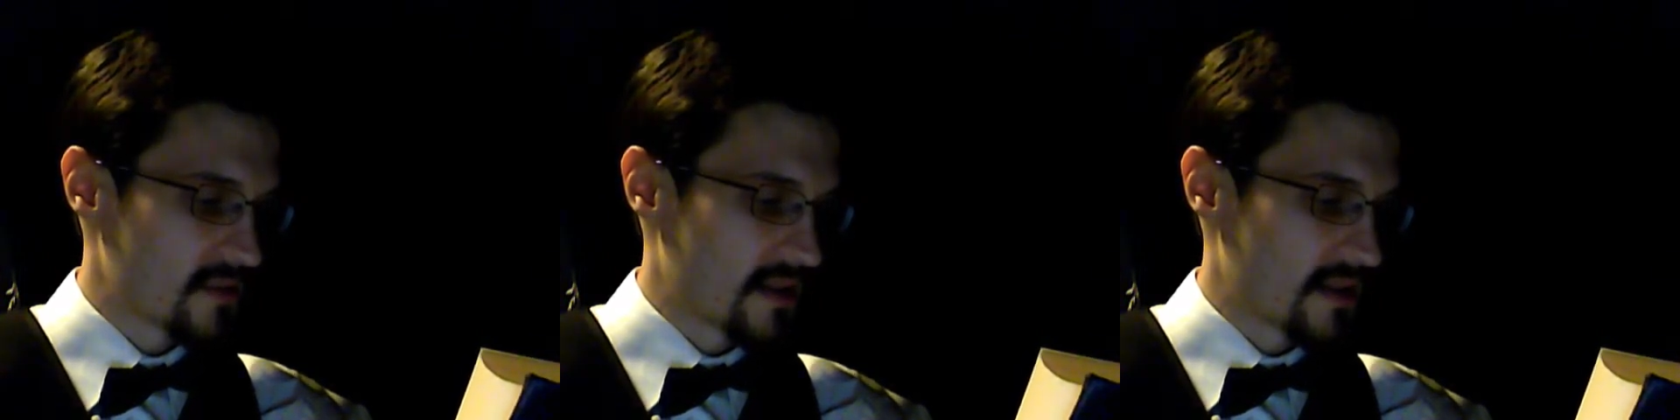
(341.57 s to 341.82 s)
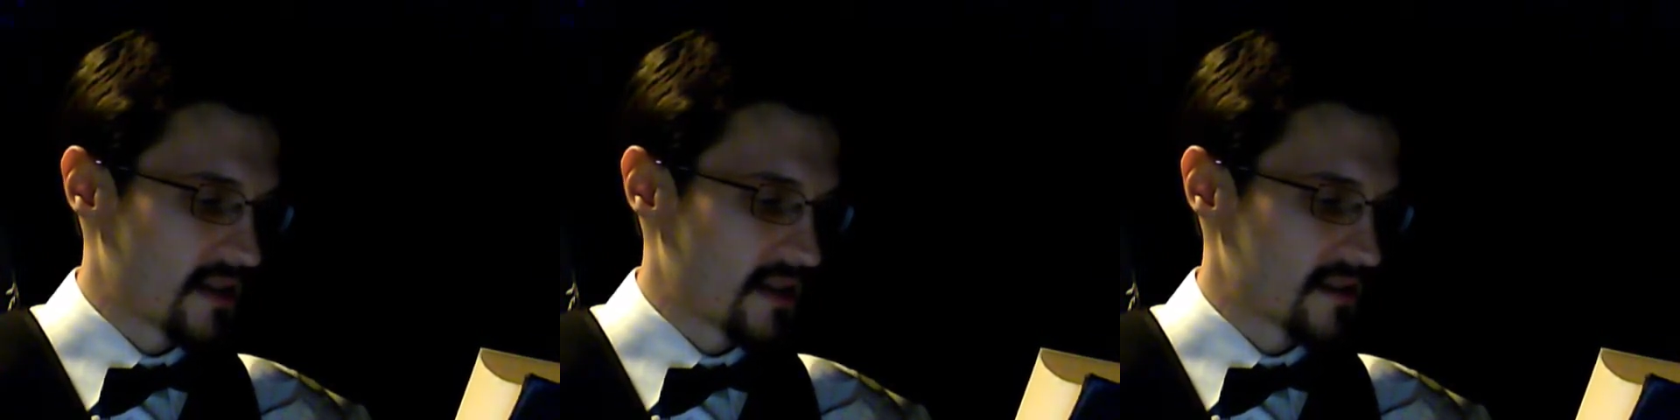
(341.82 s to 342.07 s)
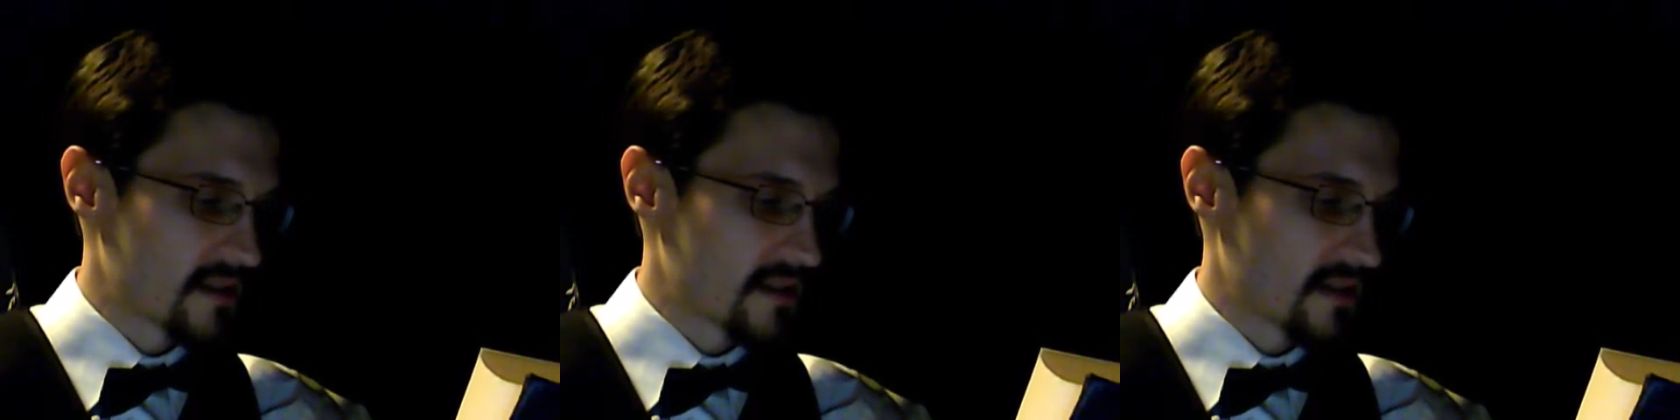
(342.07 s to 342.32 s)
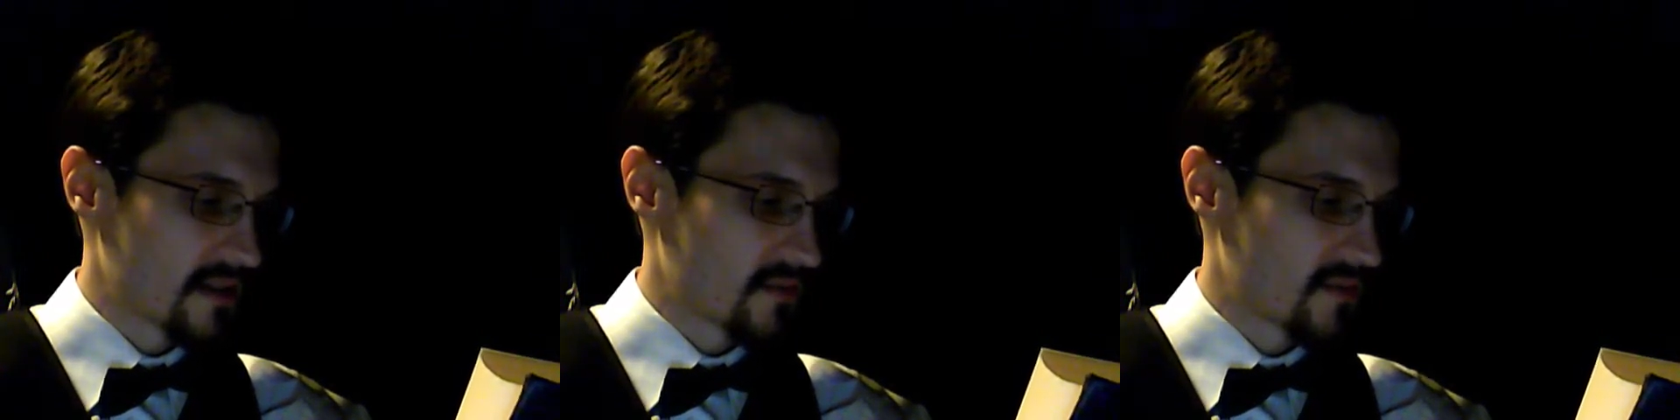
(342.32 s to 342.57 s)
lights
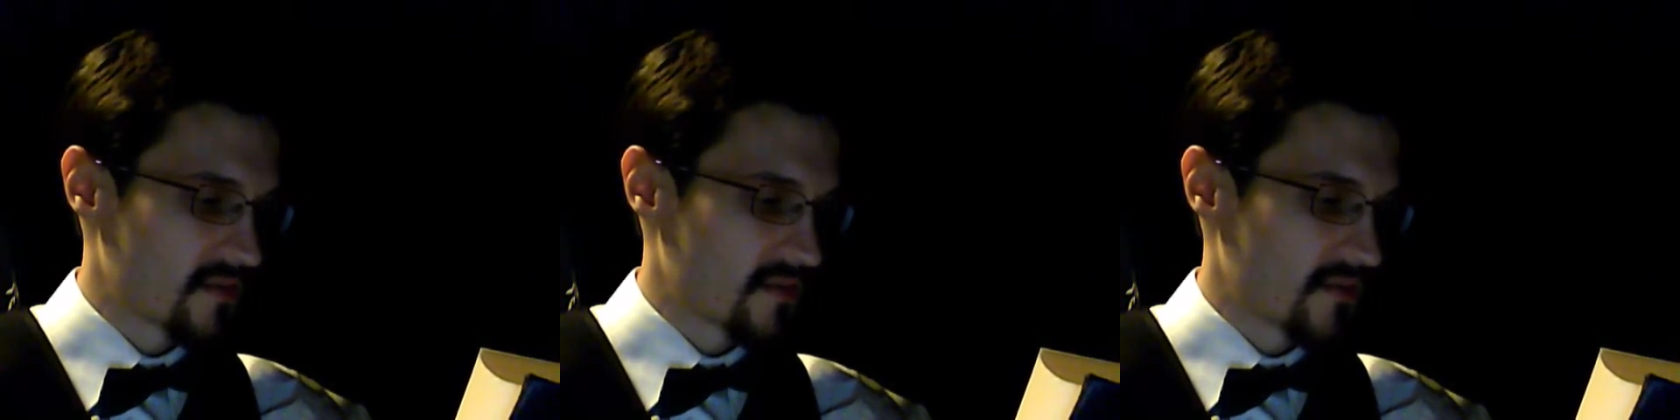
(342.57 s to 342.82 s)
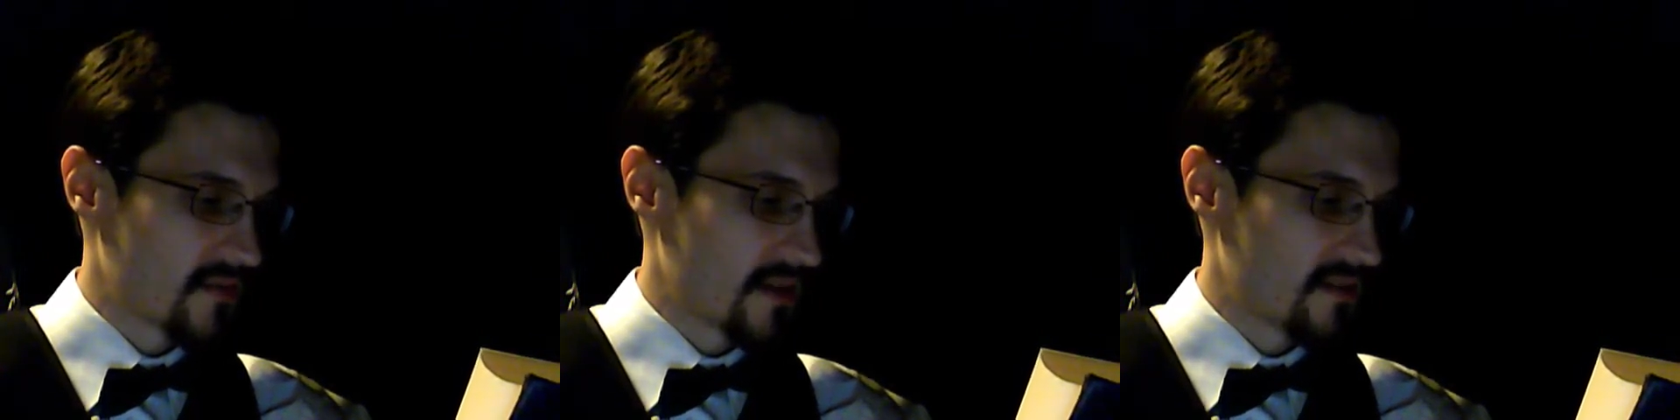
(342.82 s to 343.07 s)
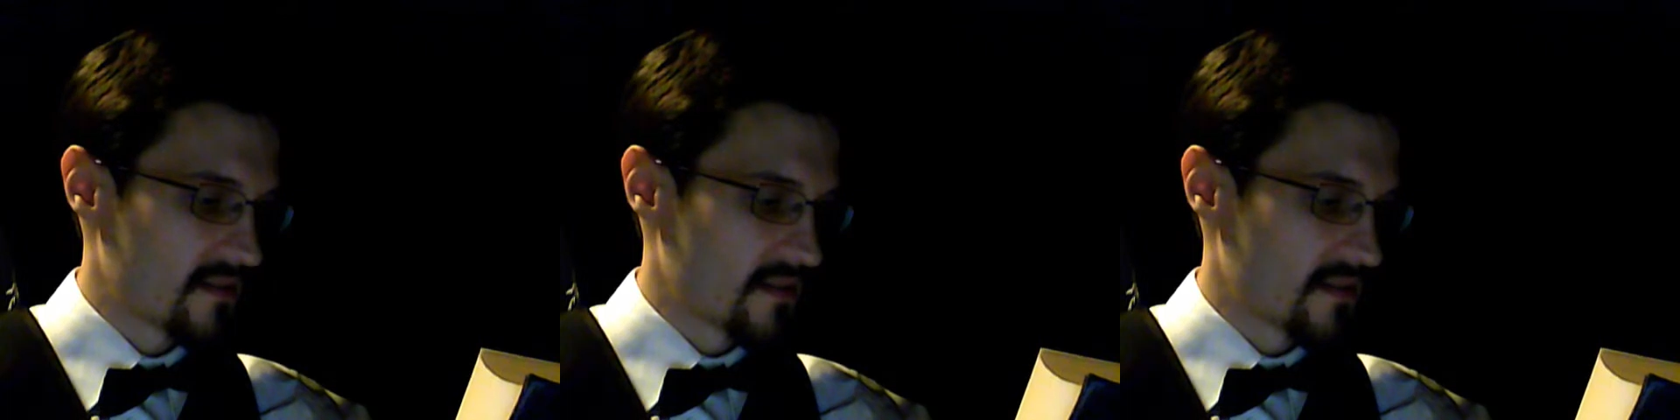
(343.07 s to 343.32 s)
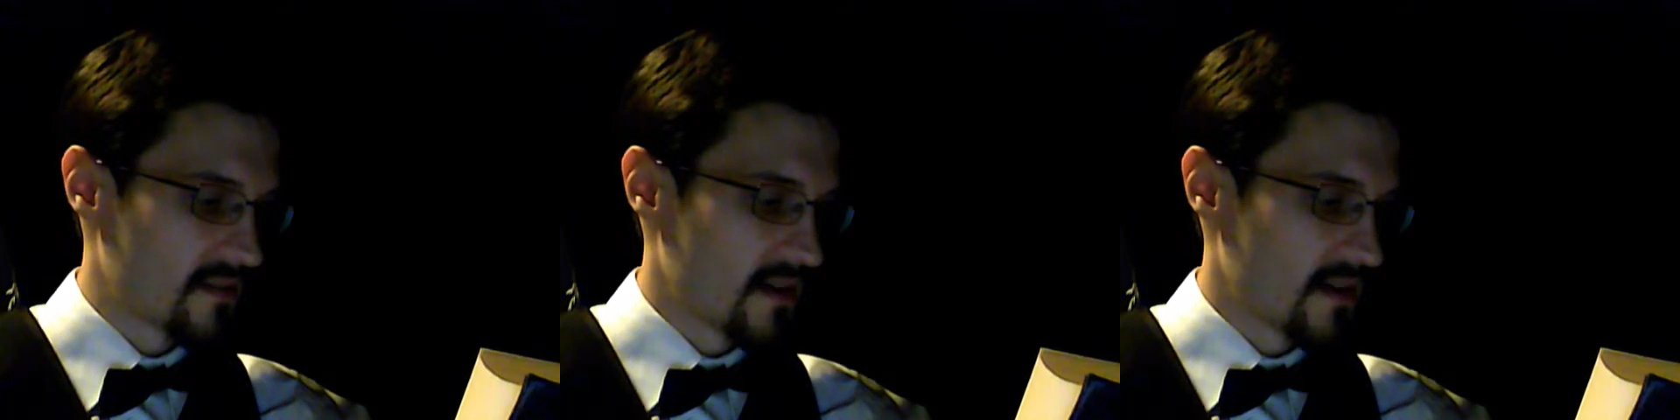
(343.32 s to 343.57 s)
and twisted
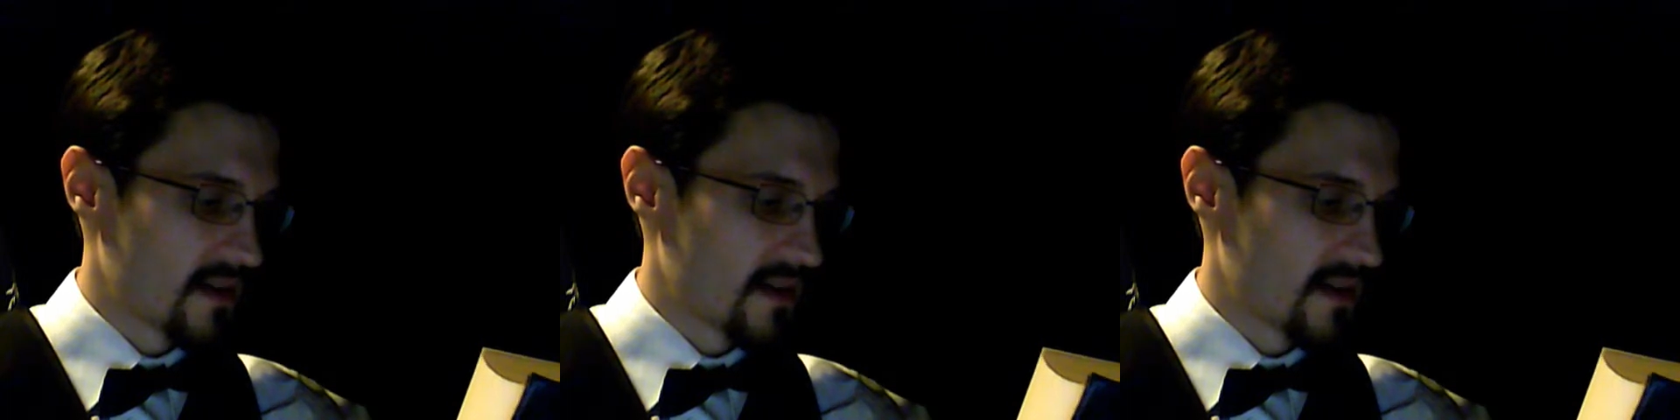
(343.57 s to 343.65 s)
faces